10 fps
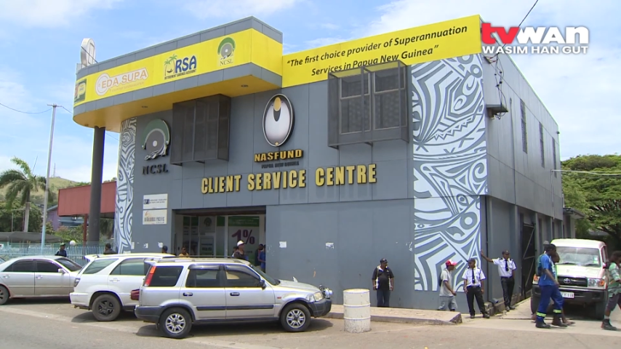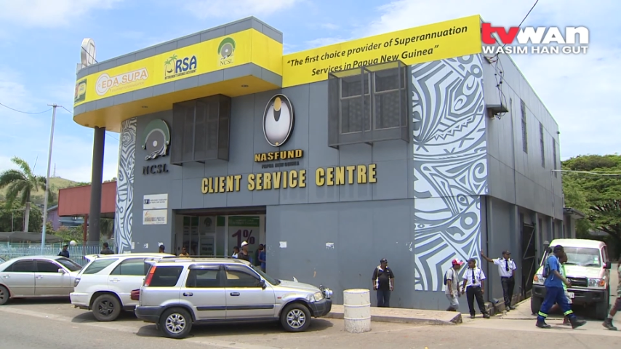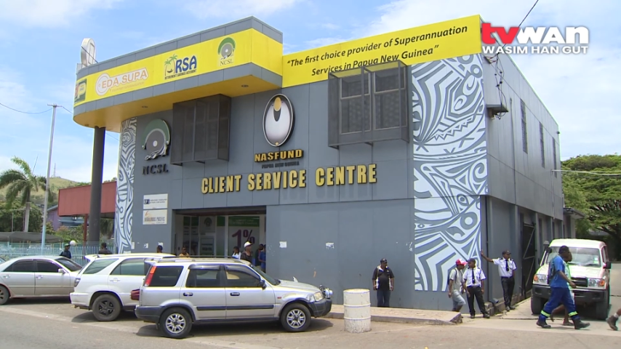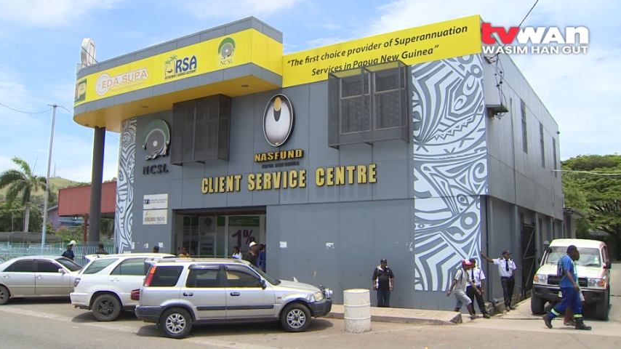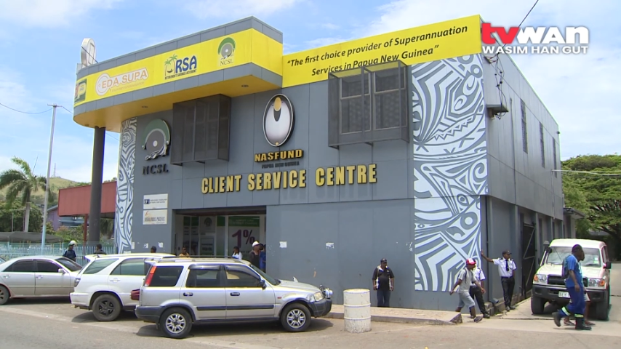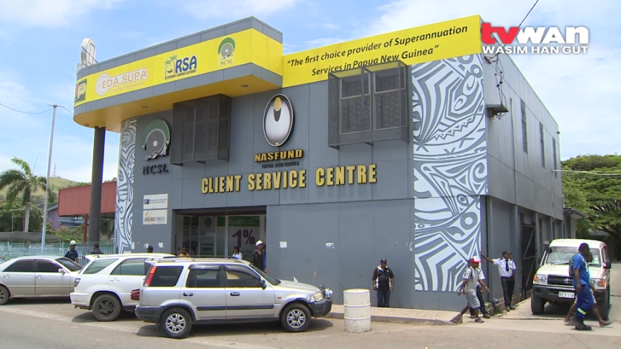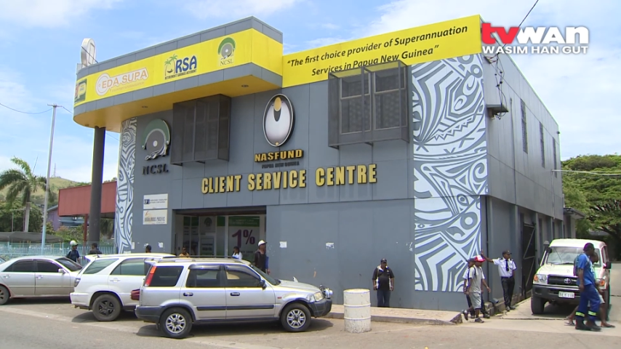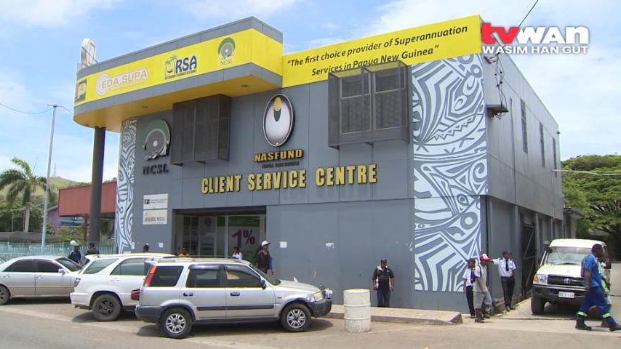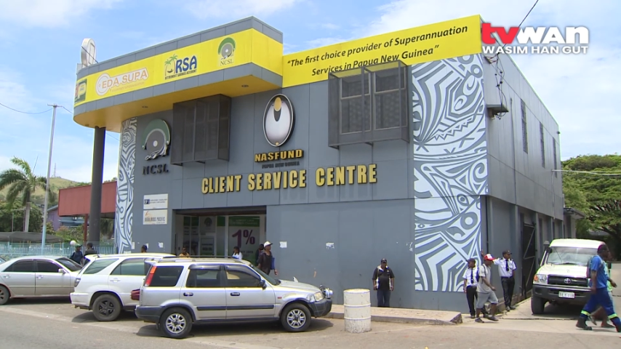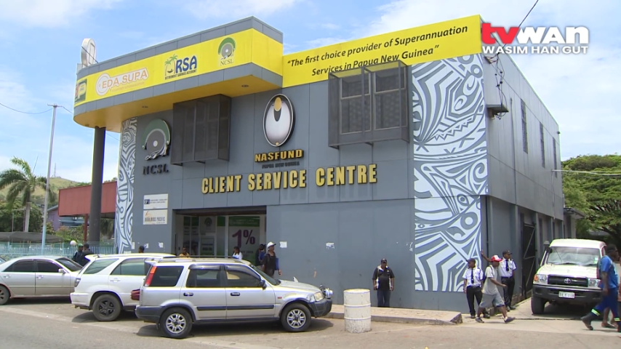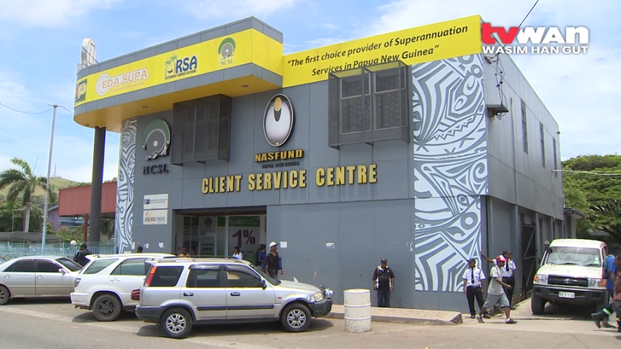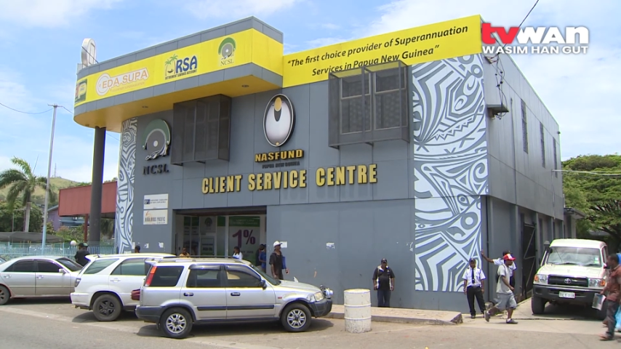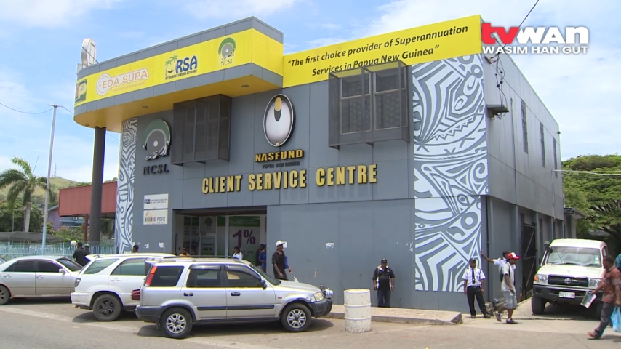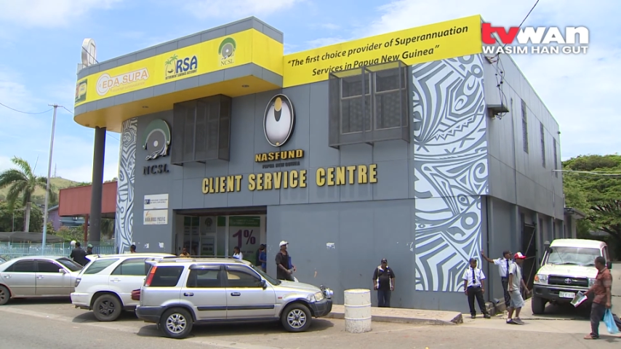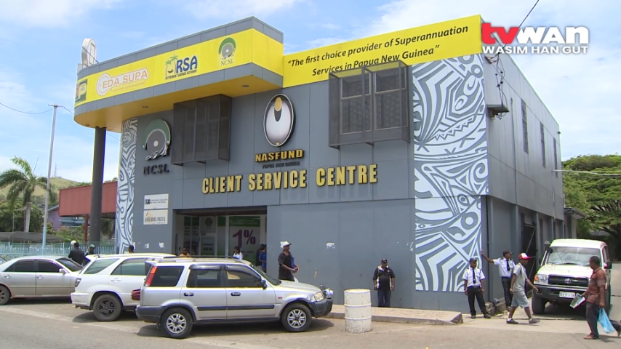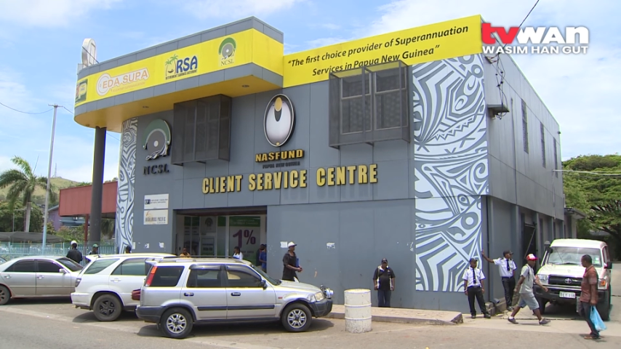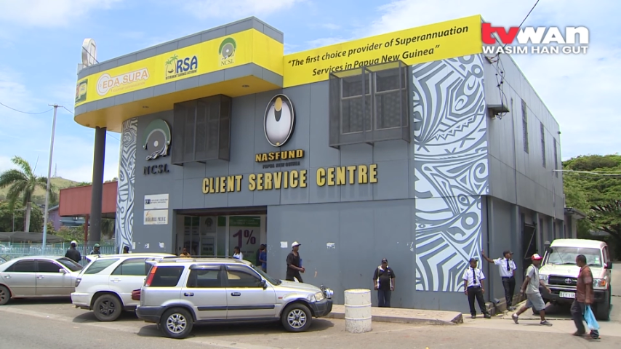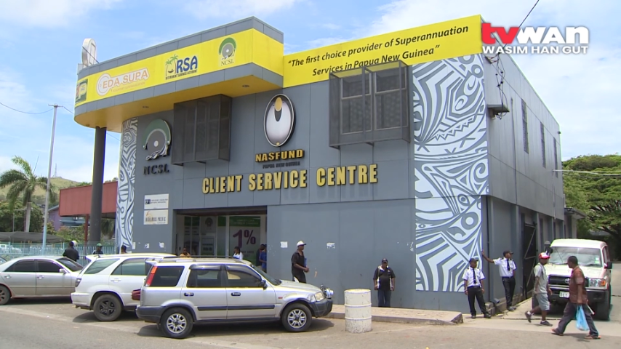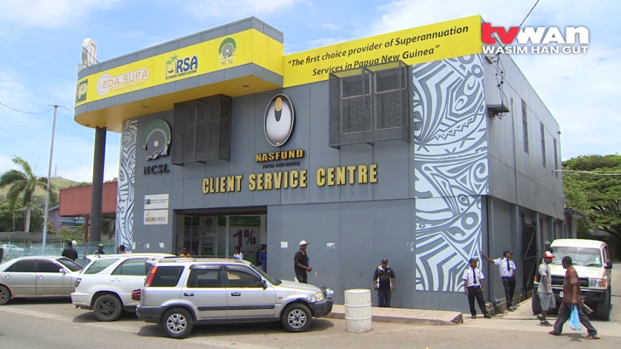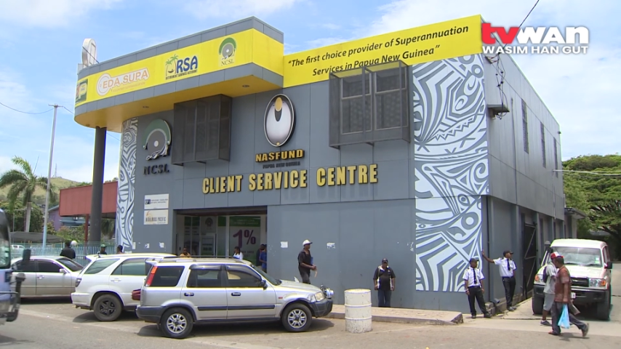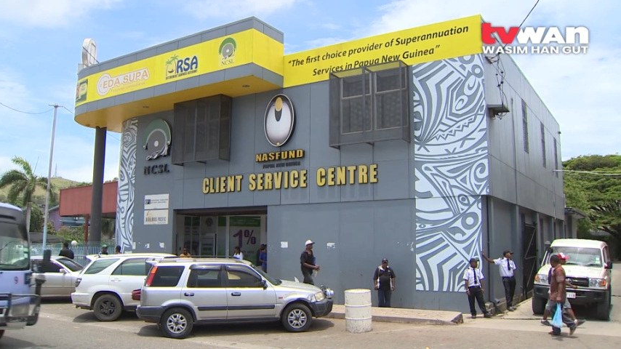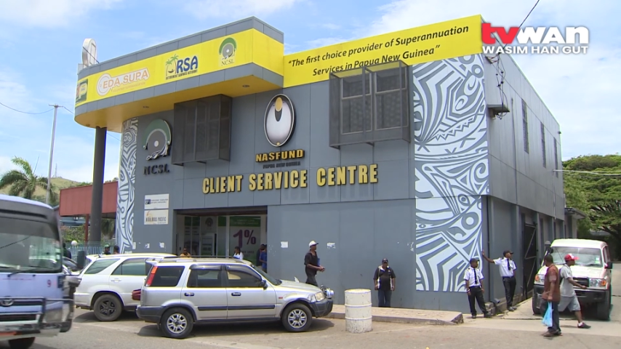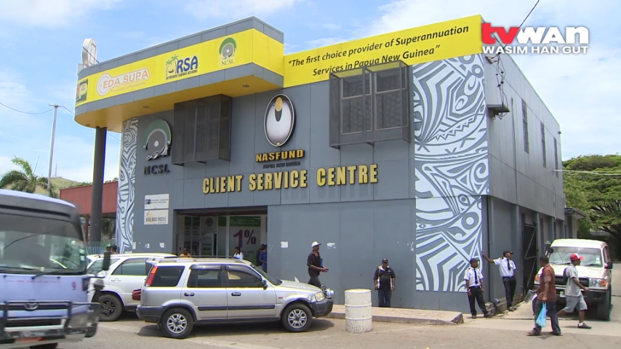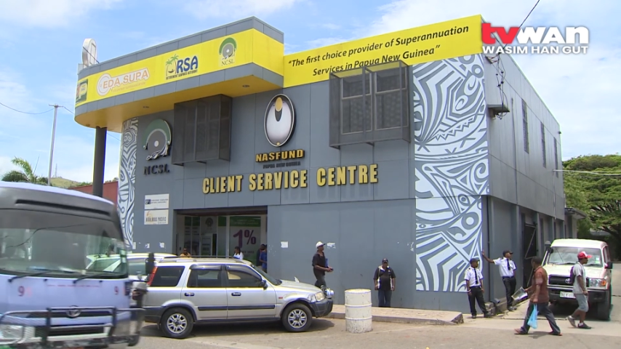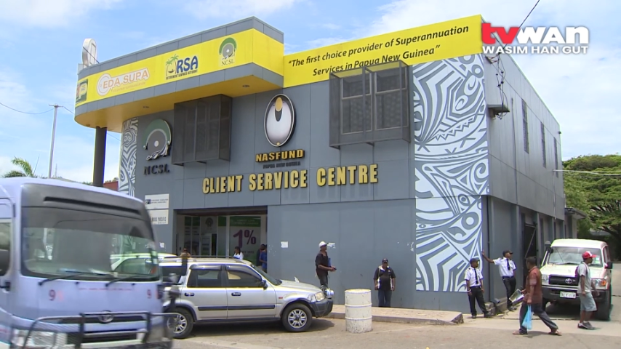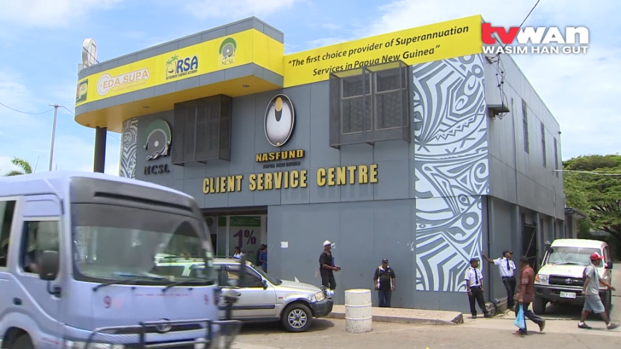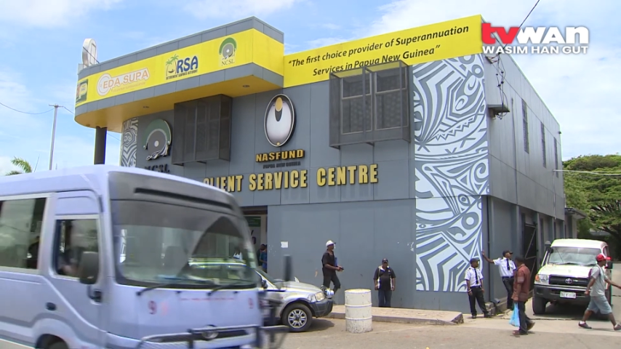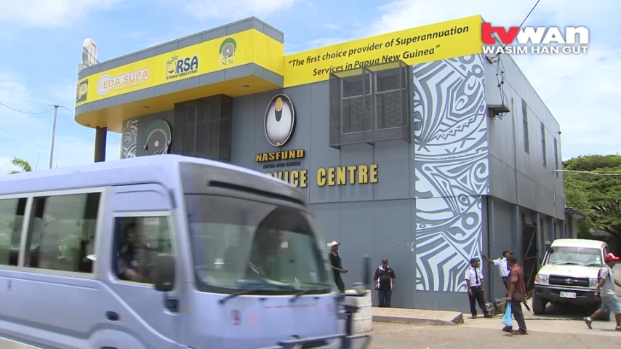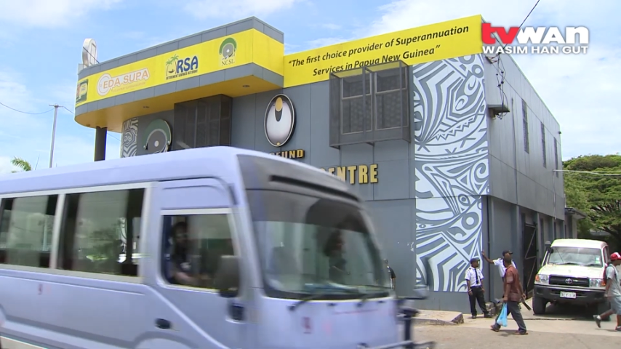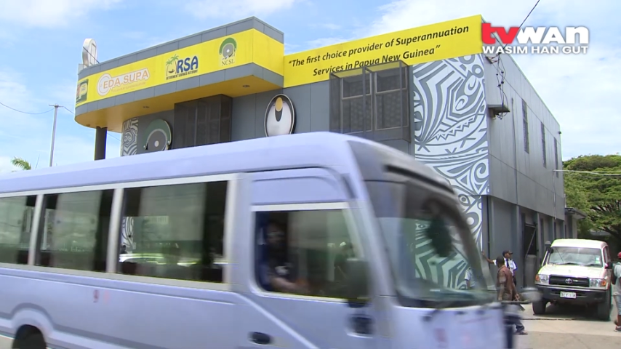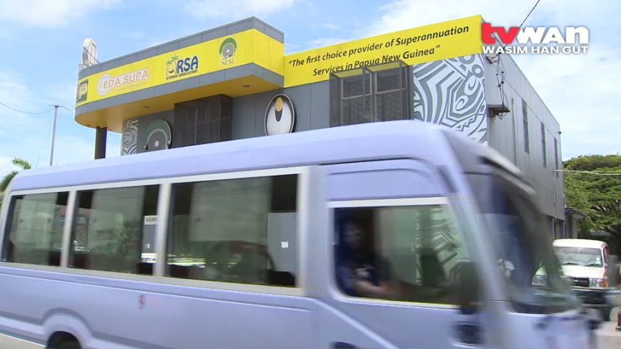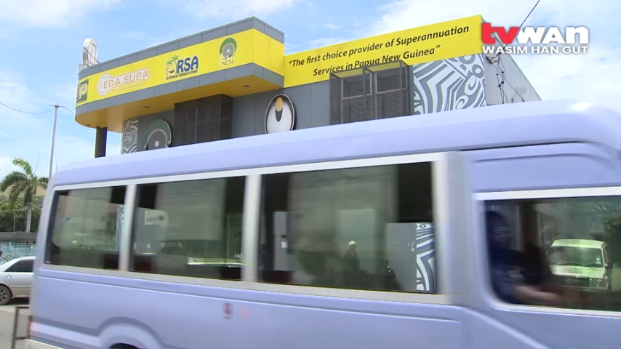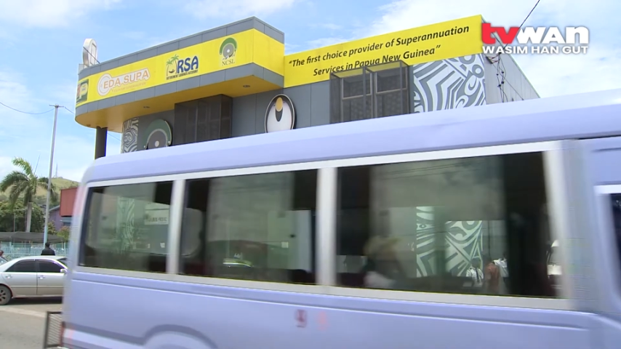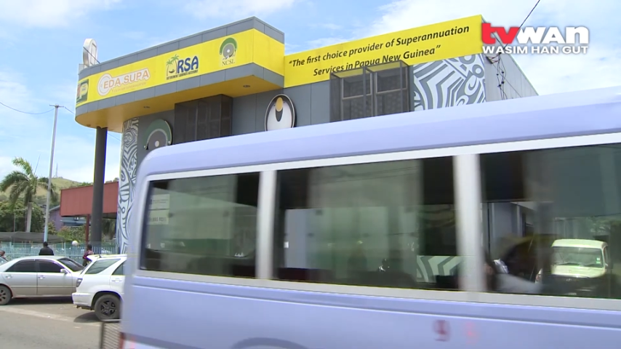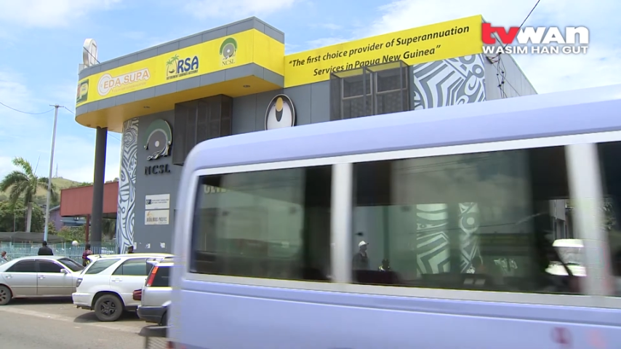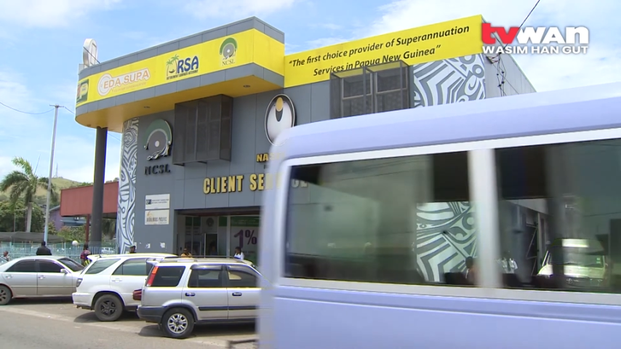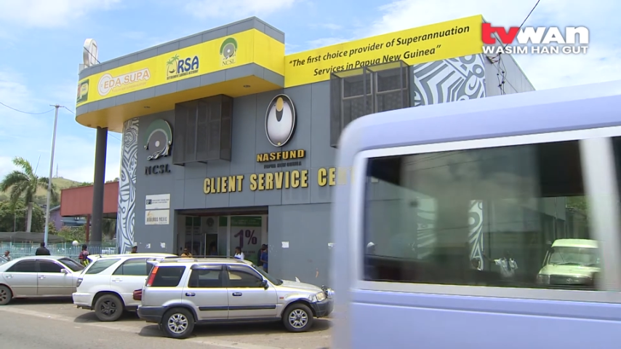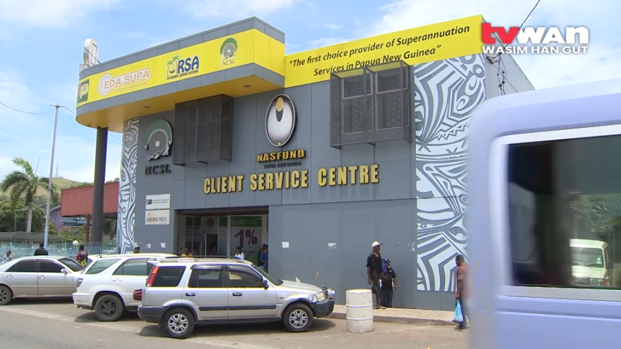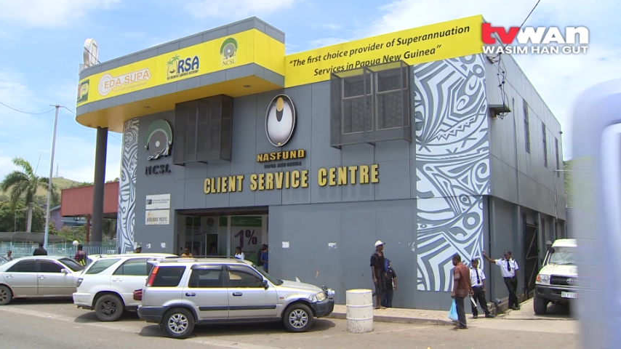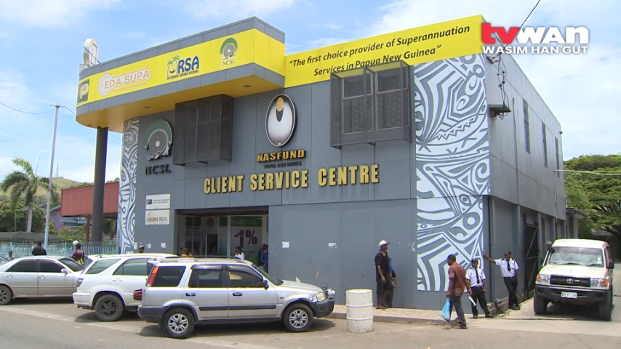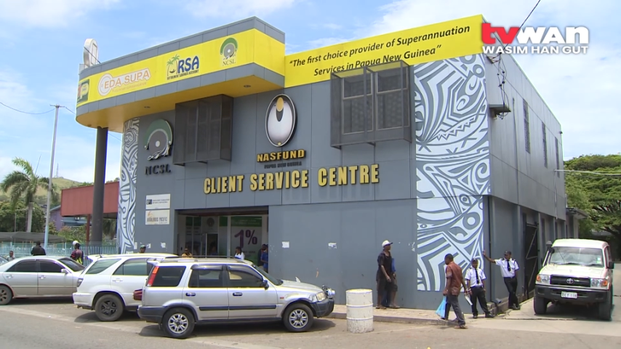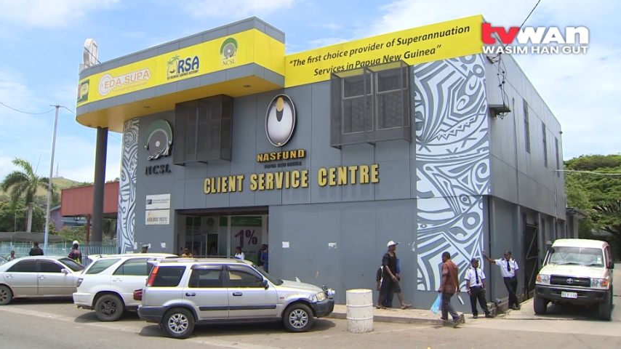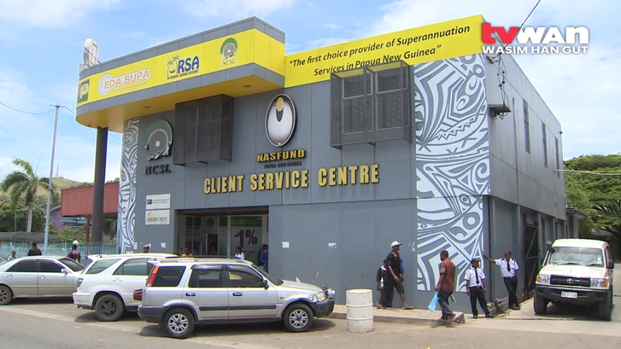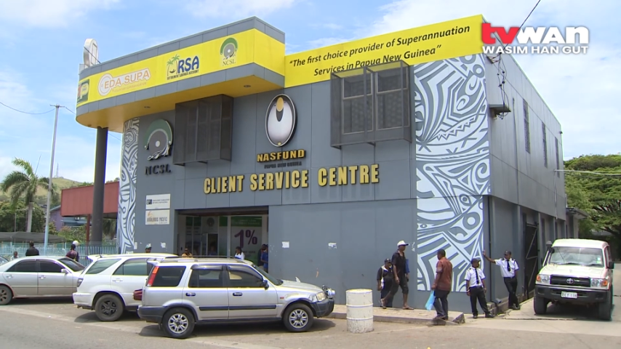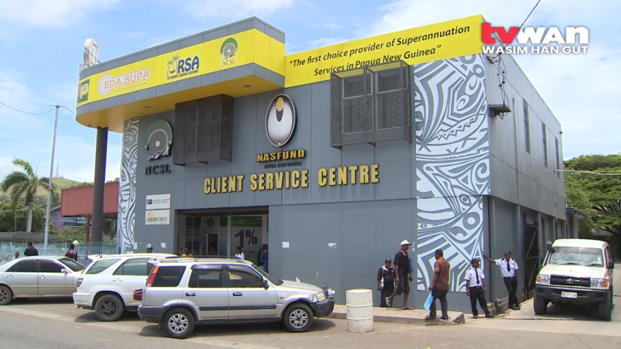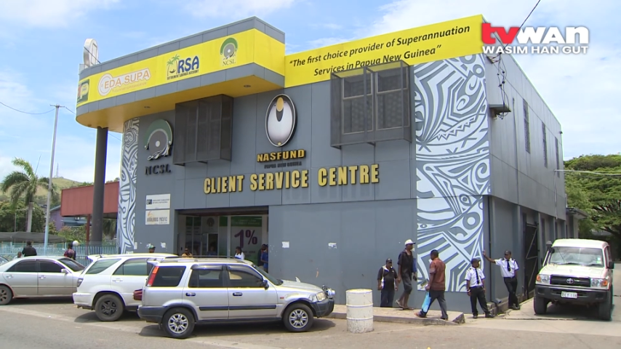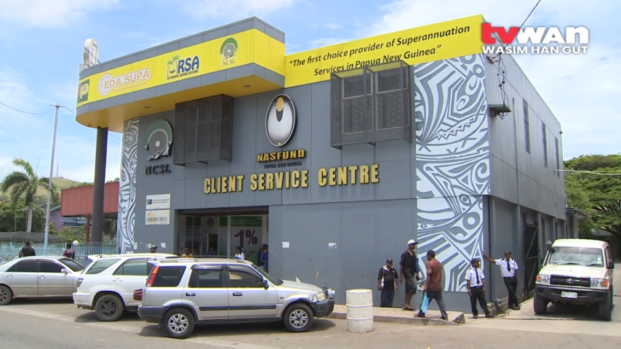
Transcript: [unreadable: no face in view]